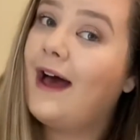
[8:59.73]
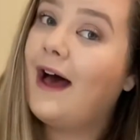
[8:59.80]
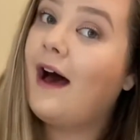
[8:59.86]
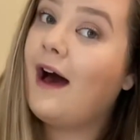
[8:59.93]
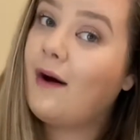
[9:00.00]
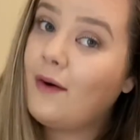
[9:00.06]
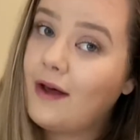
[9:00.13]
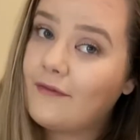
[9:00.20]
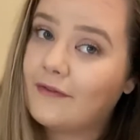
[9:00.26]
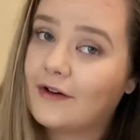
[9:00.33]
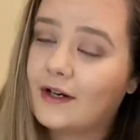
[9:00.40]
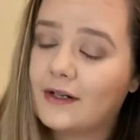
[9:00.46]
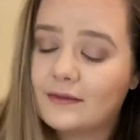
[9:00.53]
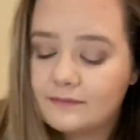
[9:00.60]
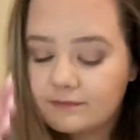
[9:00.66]

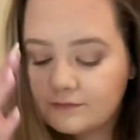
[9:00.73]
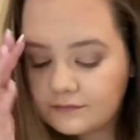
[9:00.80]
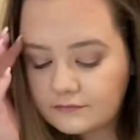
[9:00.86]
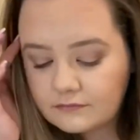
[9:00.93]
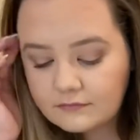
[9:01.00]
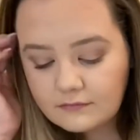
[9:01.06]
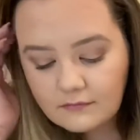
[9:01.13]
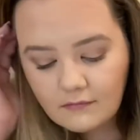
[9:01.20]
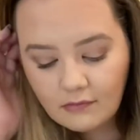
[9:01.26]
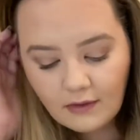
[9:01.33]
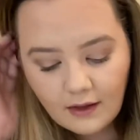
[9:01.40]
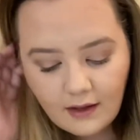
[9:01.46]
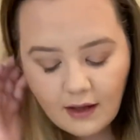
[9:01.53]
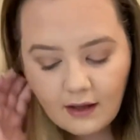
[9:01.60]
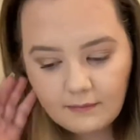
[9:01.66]
However,
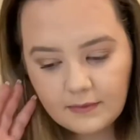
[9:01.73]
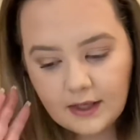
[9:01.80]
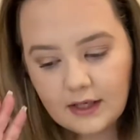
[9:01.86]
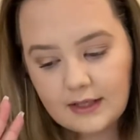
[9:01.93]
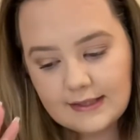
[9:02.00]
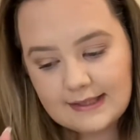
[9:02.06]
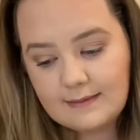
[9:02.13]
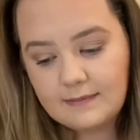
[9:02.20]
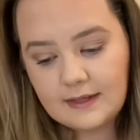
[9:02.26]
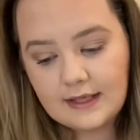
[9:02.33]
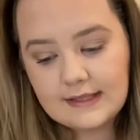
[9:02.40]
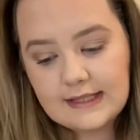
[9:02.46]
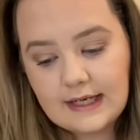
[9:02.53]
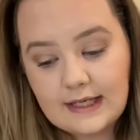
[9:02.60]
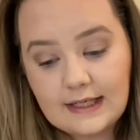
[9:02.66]
there are some
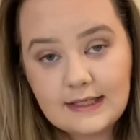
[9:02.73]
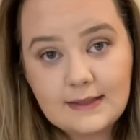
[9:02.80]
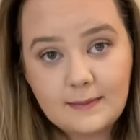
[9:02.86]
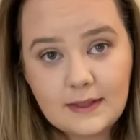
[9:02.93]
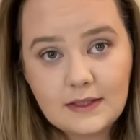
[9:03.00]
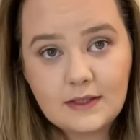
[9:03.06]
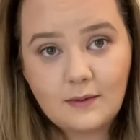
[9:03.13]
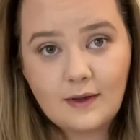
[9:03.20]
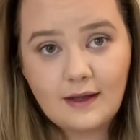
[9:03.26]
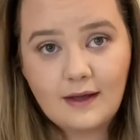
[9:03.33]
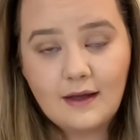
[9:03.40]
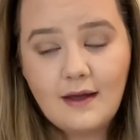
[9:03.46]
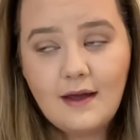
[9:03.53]
things that I need to be doing.